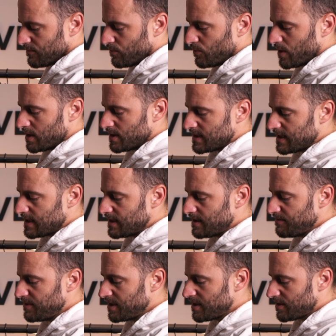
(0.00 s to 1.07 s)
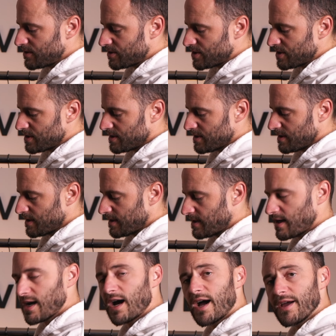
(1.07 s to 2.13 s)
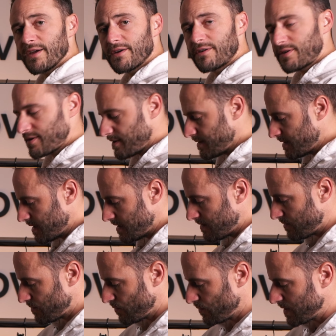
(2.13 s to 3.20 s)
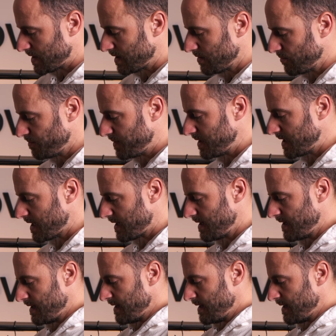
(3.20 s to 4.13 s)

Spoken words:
1 centimeters higher than with the Lupina.